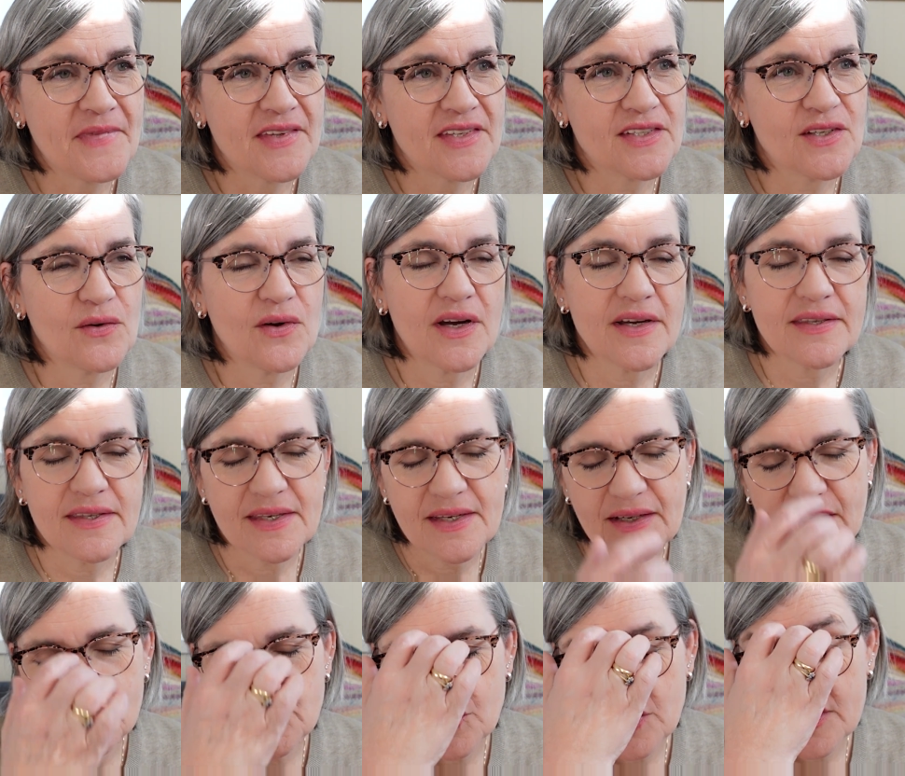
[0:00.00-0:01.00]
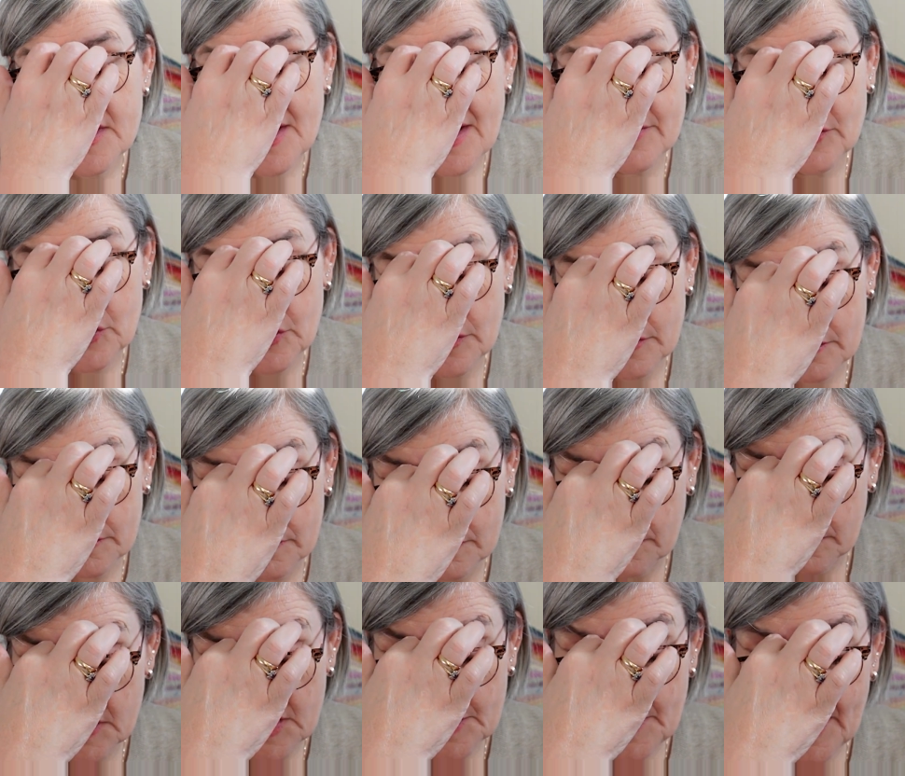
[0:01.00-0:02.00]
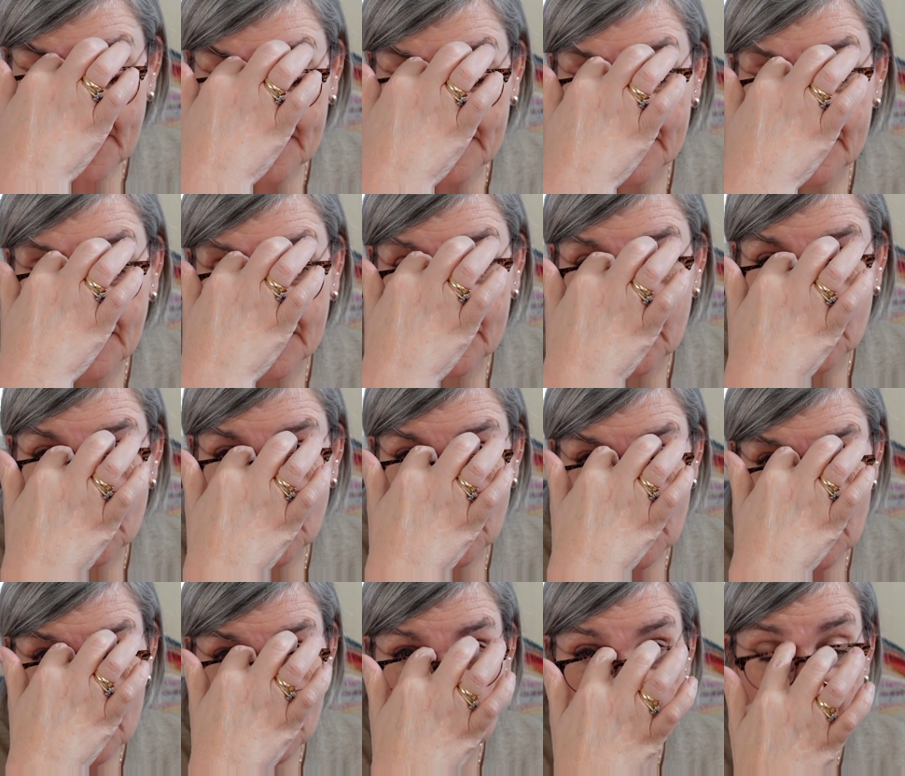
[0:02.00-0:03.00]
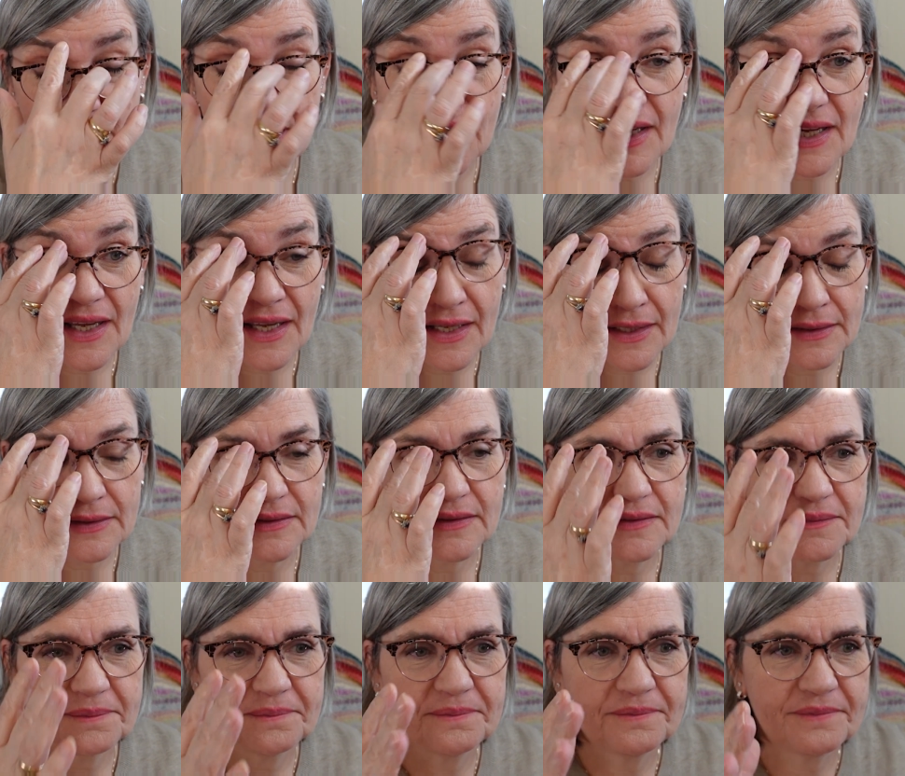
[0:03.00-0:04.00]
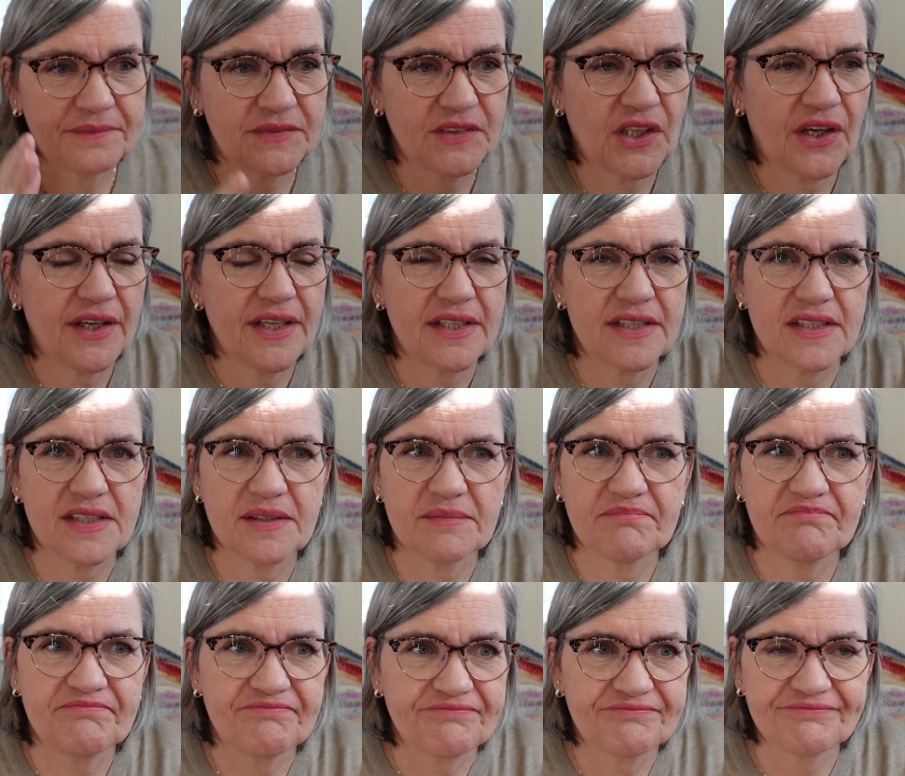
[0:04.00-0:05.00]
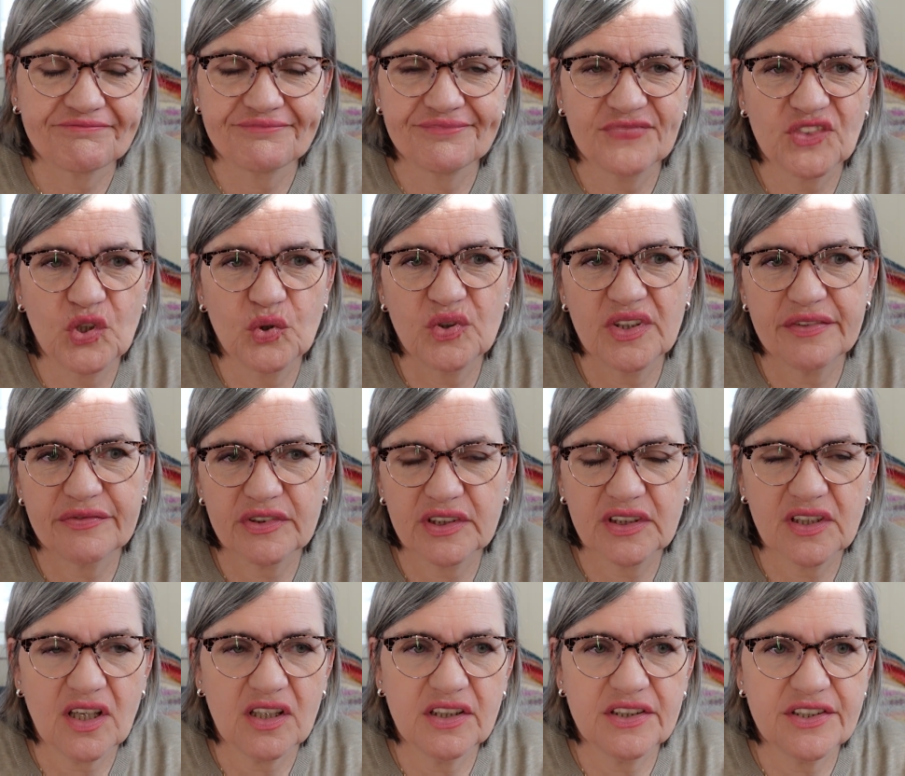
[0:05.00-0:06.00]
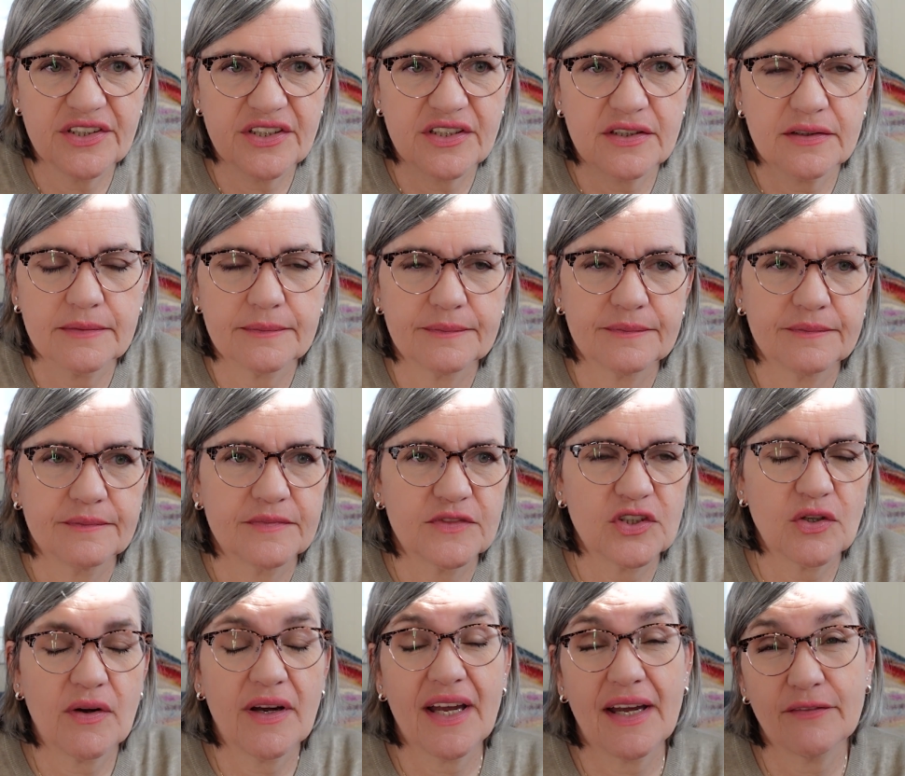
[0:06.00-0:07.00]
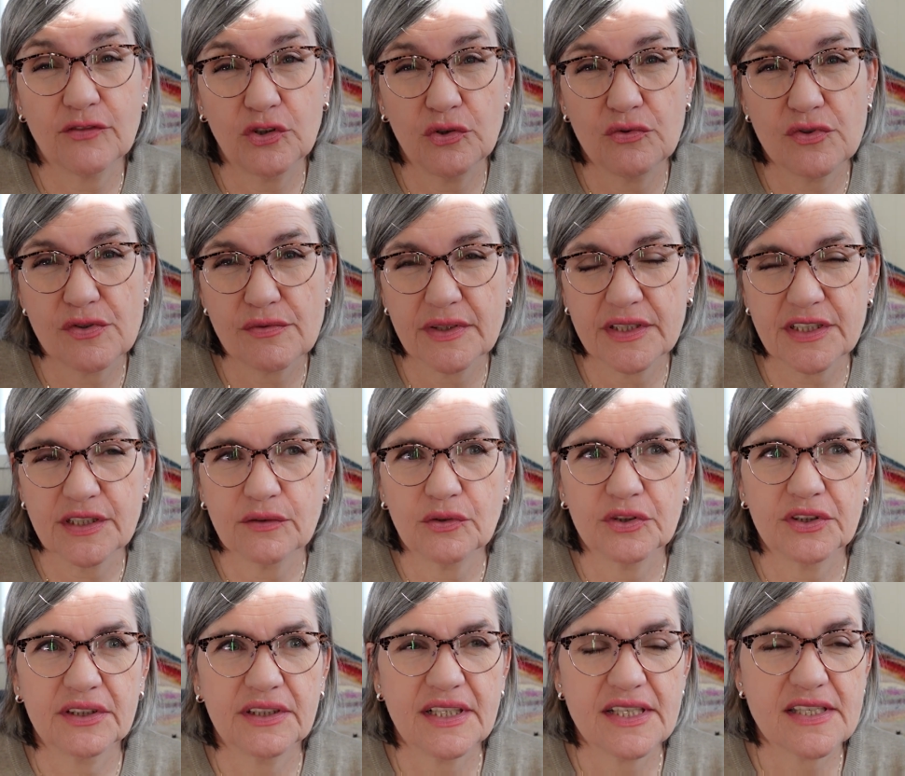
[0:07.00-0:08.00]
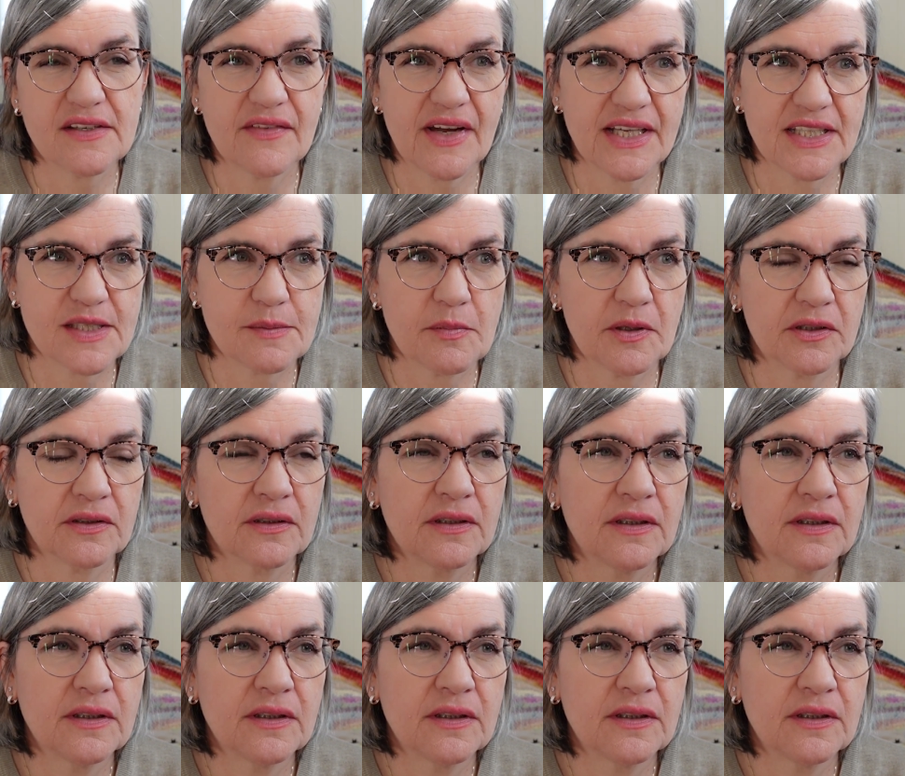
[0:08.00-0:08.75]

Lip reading: So I think I just have to split it into 2 and dye it 2 different colors. So I have 2 sweater quantities of handspun.